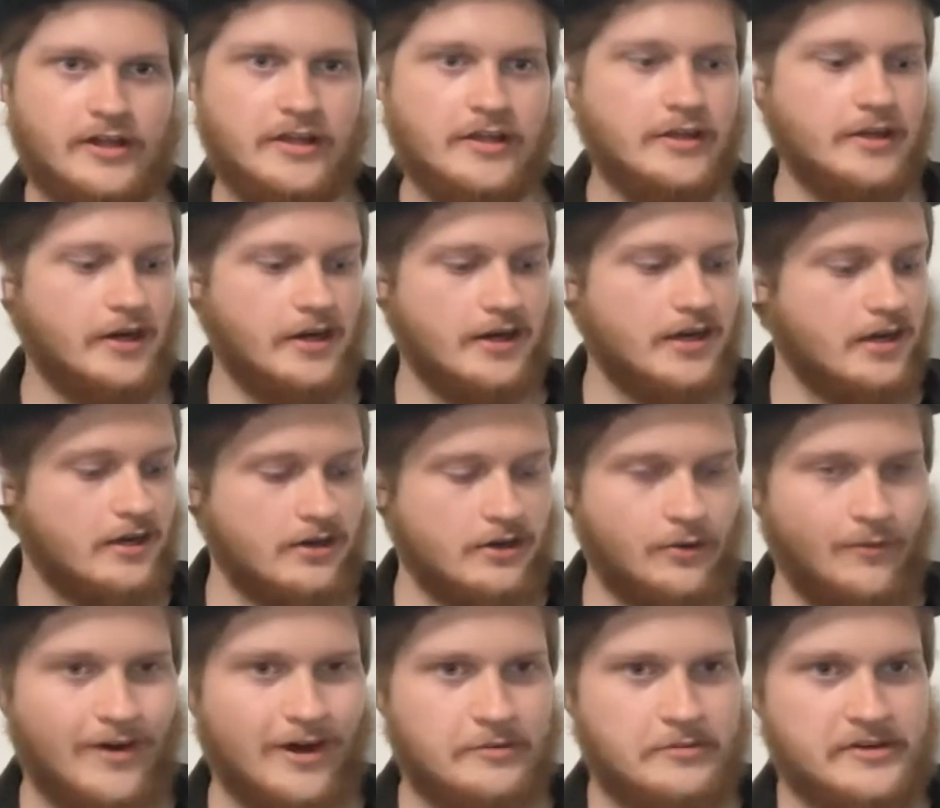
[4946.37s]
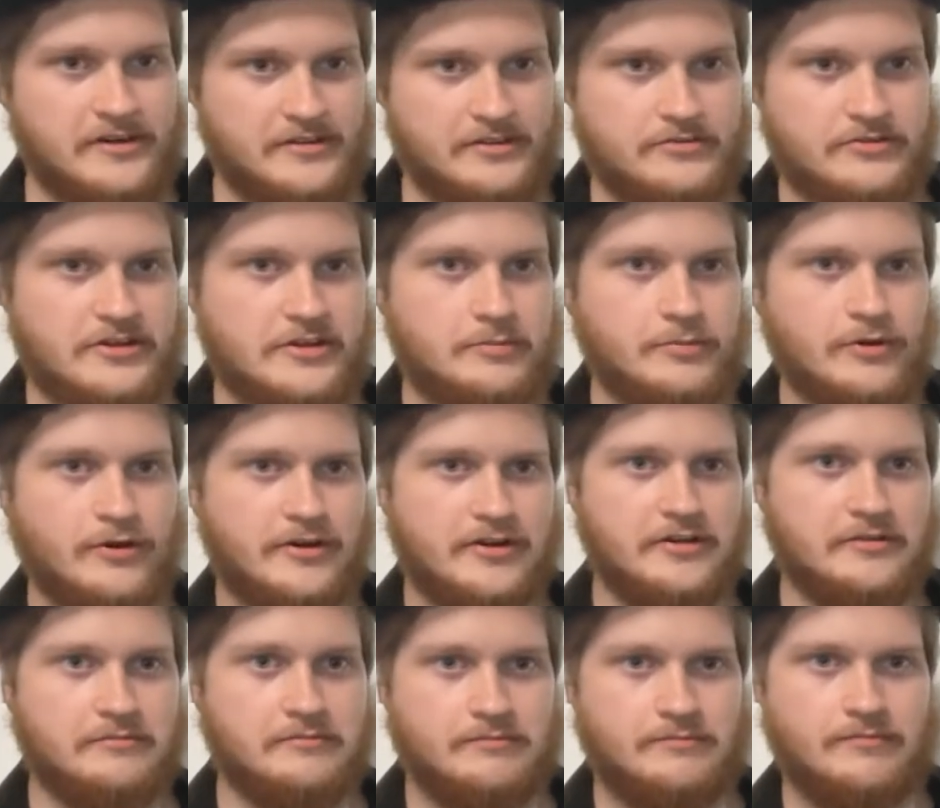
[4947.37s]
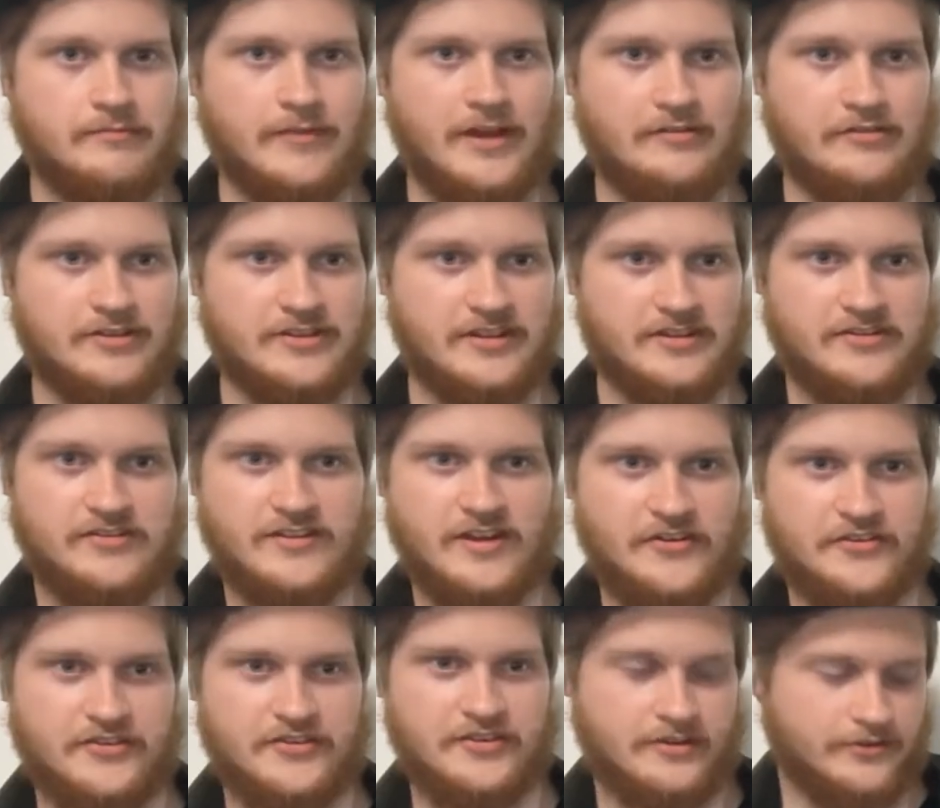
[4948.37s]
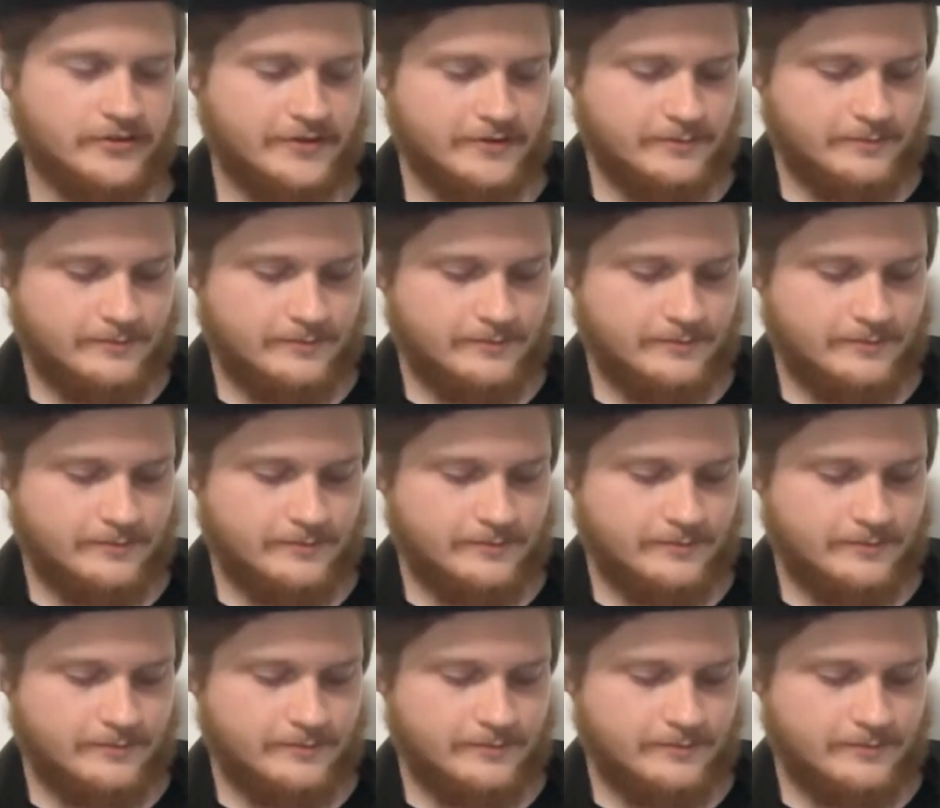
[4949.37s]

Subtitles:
And I don't know why, but in 3D printing, everything's Celsius.